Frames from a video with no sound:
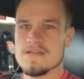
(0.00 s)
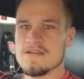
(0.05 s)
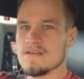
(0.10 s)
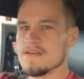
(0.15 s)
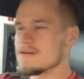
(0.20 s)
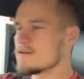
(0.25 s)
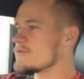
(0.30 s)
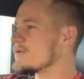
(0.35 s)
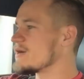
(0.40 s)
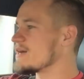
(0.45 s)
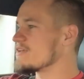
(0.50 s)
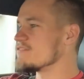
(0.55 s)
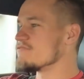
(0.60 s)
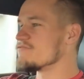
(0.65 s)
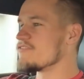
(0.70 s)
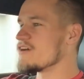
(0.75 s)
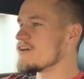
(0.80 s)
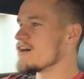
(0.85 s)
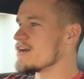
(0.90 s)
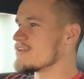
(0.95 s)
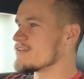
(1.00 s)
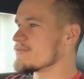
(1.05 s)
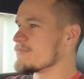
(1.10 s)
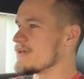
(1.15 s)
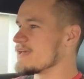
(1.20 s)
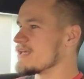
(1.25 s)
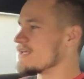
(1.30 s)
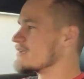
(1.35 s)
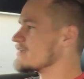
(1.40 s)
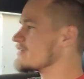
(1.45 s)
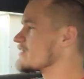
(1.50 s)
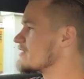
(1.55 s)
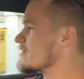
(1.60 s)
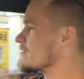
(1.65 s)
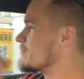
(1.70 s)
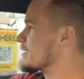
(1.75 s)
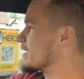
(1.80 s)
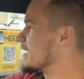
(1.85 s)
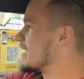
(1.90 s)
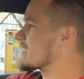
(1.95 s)
Look where you find me at
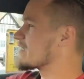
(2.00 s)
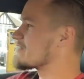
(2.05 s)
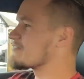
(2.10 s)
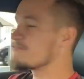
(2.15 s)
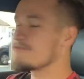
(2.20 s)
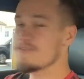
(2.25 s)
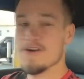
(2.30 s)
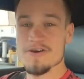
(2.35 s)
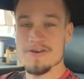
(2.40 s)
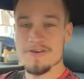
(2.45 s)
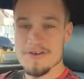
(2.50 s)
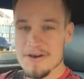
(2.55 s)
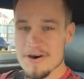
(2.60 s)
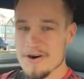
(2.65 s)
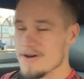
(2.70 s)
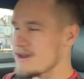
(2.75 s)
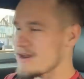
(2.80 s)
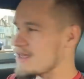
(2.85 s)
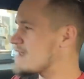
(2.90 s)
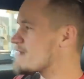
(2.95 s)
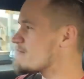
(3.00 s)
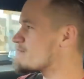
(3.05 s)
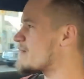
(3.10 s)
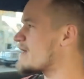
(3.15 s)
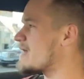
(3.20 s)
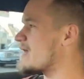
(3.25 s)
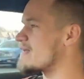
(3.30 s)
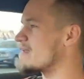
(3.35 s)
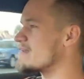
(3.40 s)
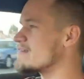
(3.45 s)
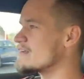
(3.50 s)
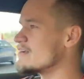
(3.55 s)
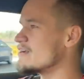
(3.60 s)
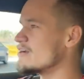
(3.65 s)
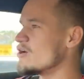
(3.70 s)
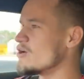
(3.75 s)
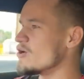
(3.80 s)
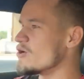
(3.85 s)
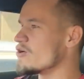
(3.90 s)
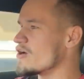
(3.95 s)
the beginning of the vlog, not in bed
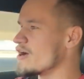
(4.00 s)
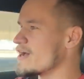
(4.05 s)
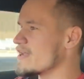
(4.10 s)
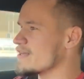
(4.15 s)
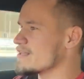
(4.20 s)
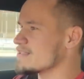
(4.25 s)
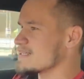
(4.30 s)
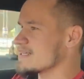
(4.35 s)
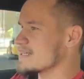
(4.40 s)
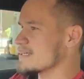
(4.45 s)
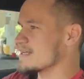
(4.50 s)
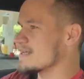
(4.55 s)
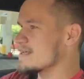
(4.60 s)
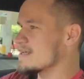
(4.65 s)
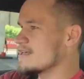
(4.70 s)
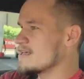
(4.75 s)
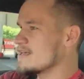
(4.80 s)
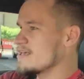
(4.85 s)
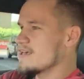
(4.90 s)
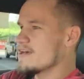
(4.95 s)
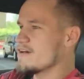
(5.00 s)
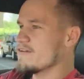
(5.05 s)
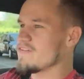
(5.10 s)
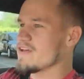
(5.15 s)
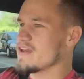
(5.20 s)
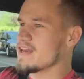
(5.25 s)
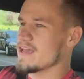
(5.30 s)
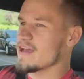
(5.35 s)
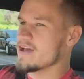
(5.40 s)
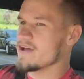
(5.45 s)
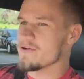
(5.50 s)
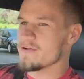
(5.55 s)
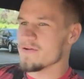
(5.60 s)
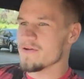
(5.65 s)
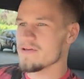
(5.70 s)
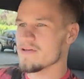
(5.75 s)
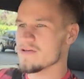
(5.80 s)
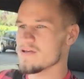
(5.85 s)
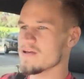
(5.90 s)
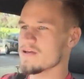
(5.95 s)
or editing a video
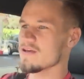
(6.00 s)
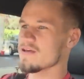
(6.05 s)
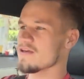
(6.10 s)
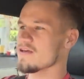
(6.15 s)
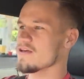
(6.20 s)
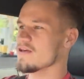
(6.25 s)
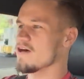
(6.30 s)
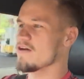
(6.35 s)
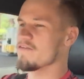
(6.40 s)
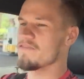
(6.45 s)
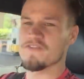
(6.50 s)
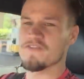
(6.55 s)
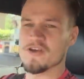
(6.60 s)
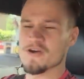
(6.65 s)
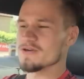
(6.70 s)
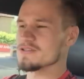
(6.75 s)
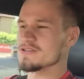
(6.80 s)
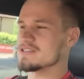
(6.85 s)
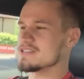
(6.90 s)
a fuel